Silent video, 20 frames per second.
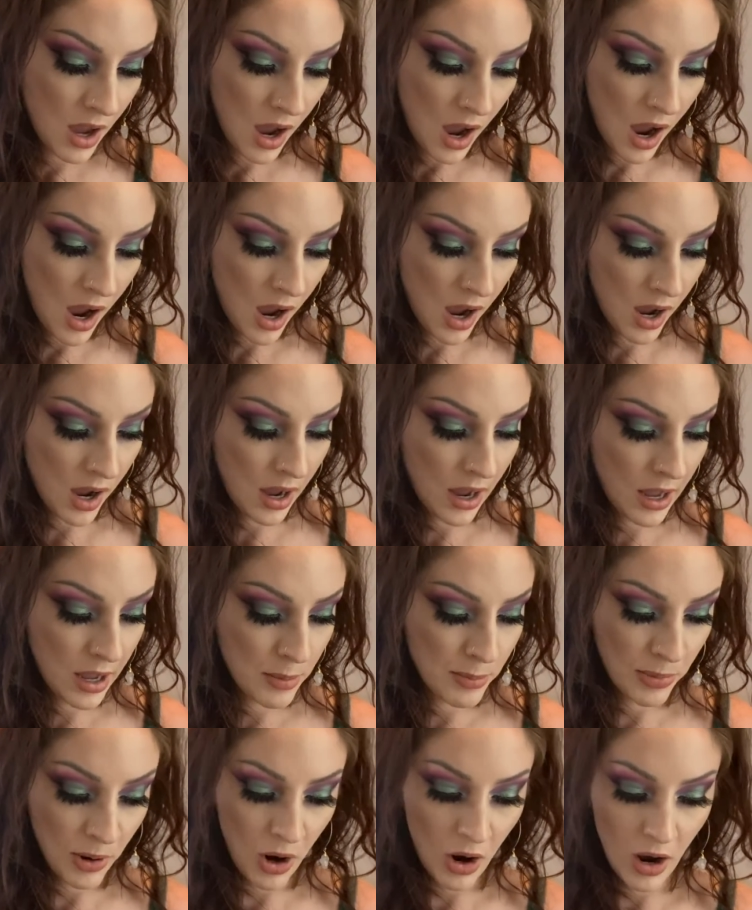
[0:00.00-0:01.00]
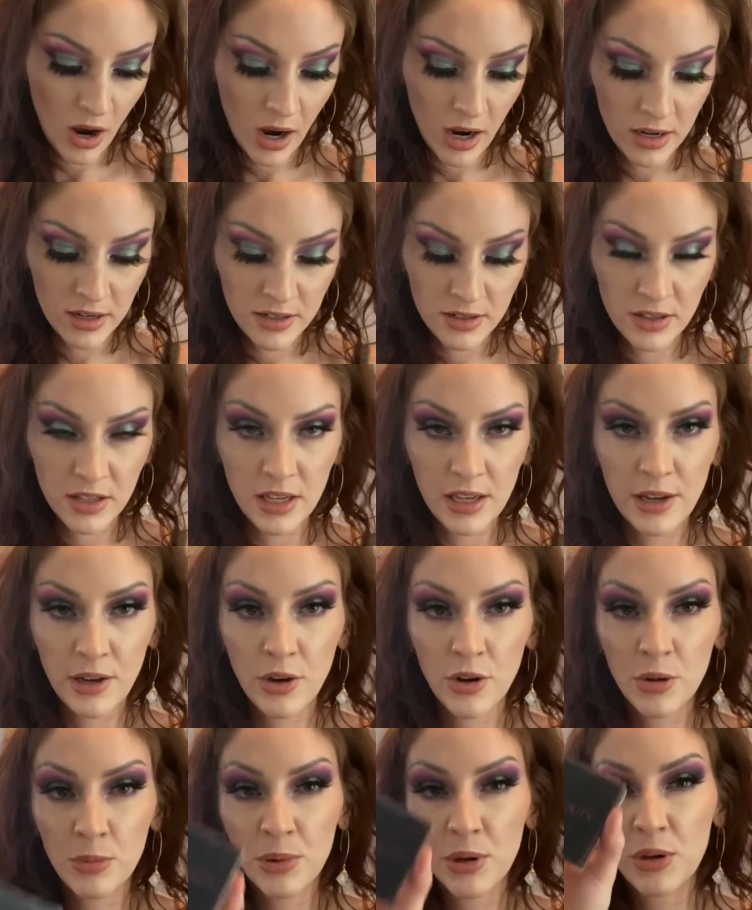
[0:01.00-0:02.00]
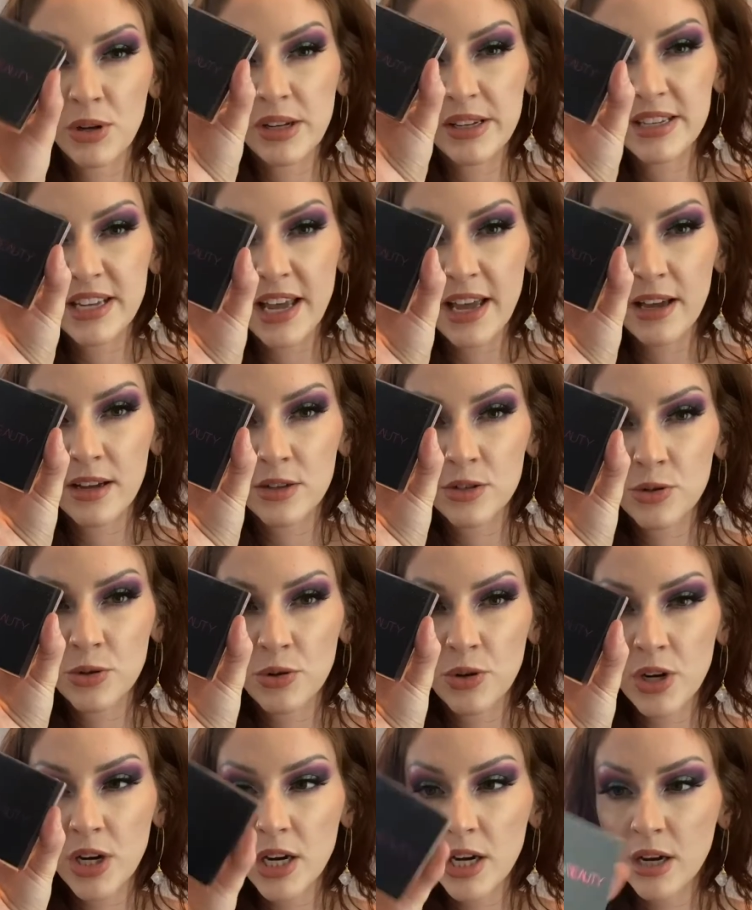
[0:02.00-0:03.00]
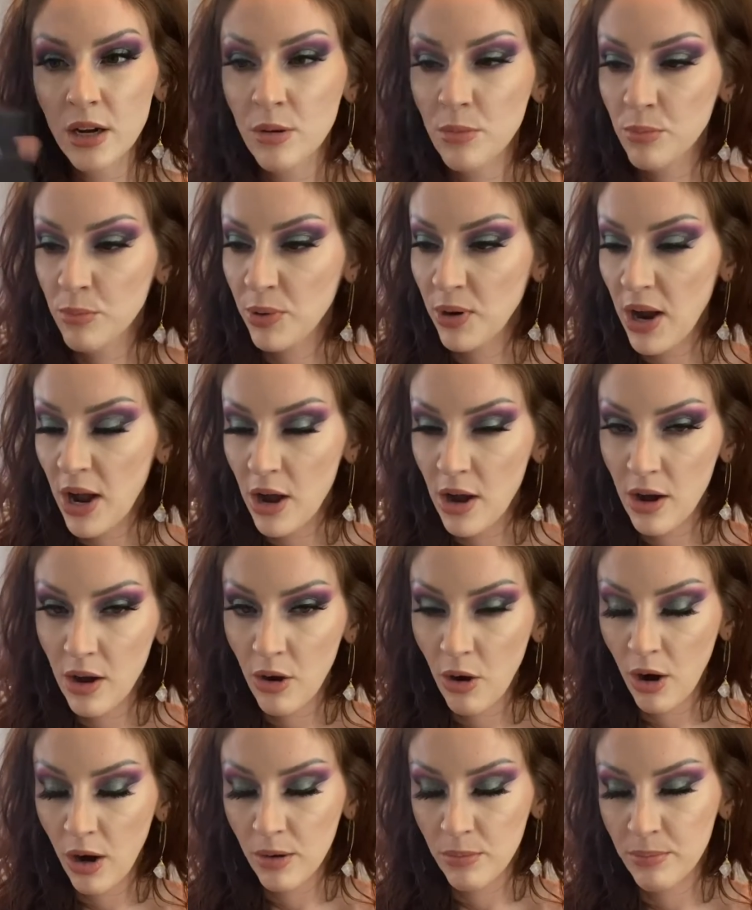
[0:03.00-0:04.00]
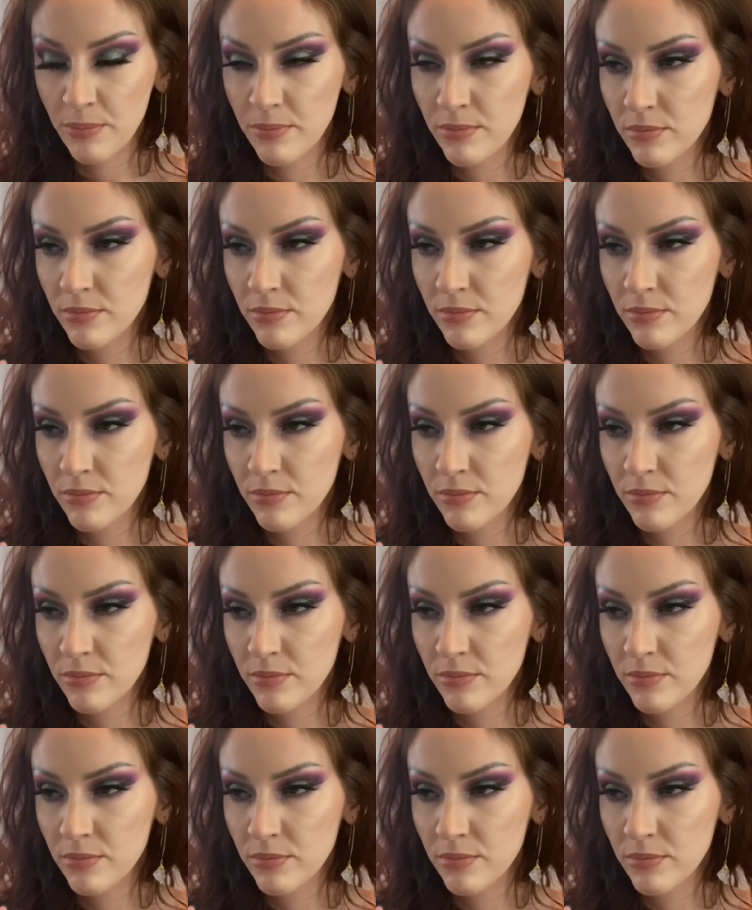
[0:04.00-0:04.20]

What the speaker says: I brought the Huda Beauty Tantour bronzer